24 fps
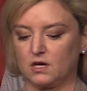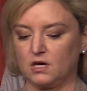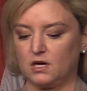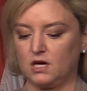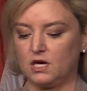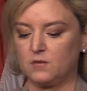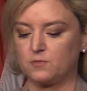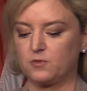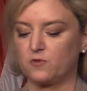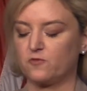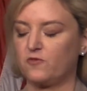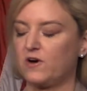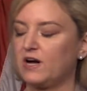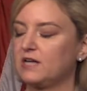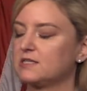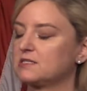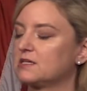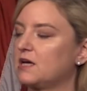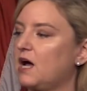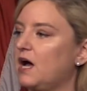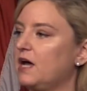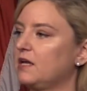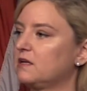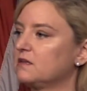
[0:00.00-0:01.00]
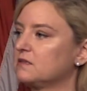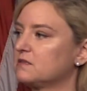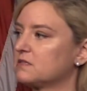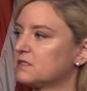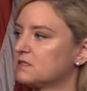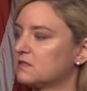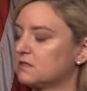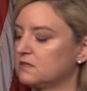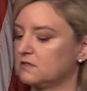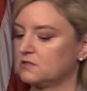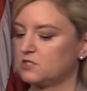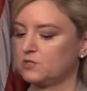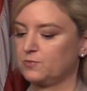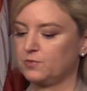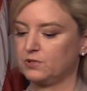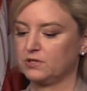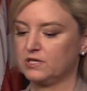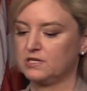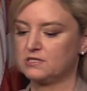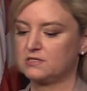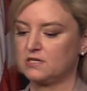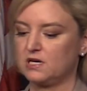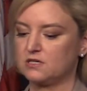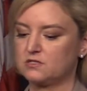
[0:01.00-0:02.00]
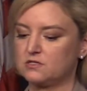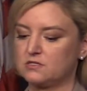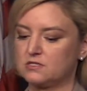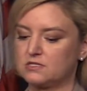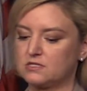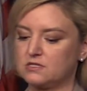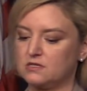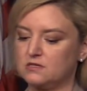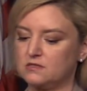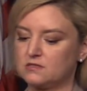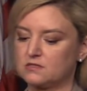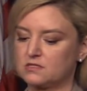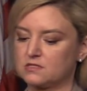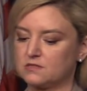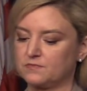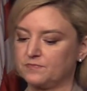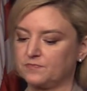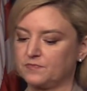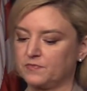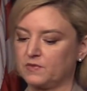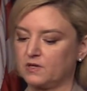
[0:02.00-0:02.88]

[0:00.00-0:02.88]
It provides guidance to police agencies